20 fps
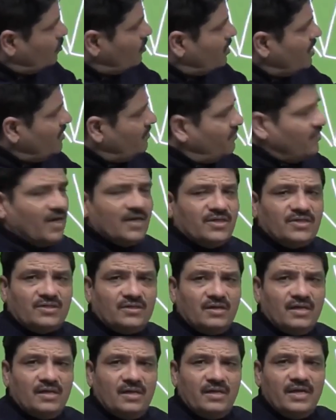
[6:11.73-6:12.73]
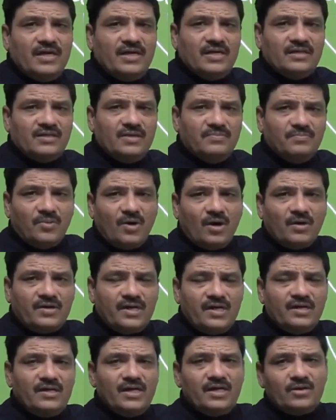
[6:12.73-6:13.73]
fully functional, it is
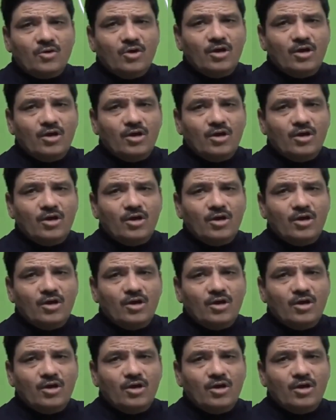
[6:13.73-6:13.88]
important that